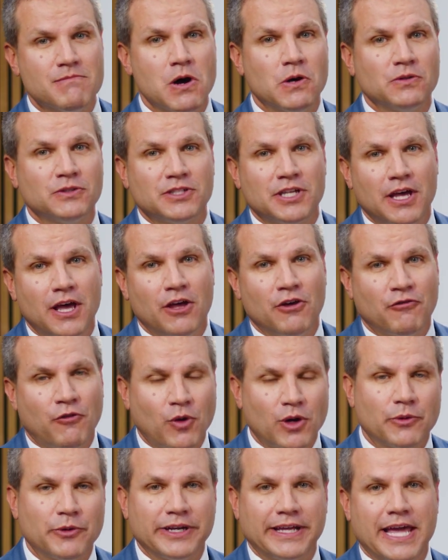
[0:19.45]
Most
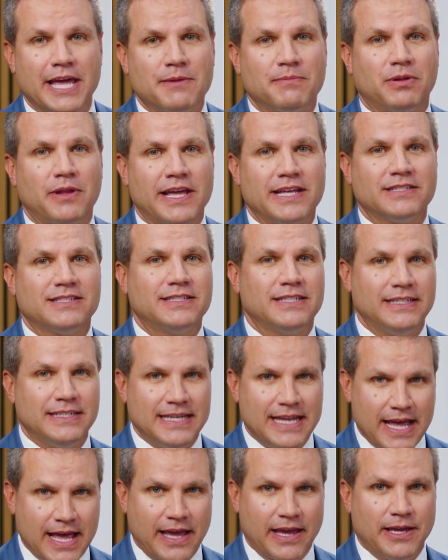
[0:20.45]
401k plans
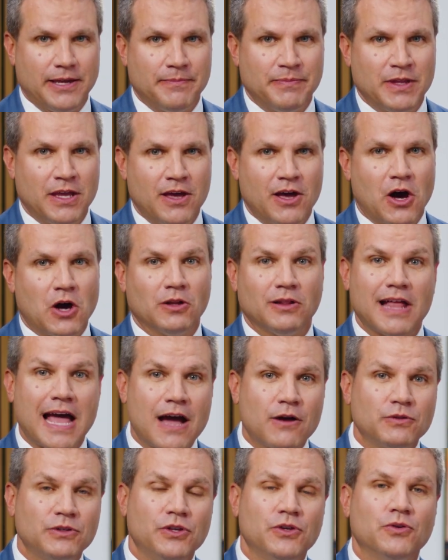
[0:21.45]
today
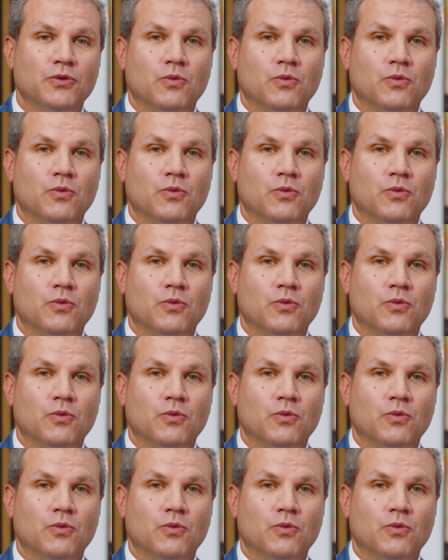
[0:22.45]
allow you,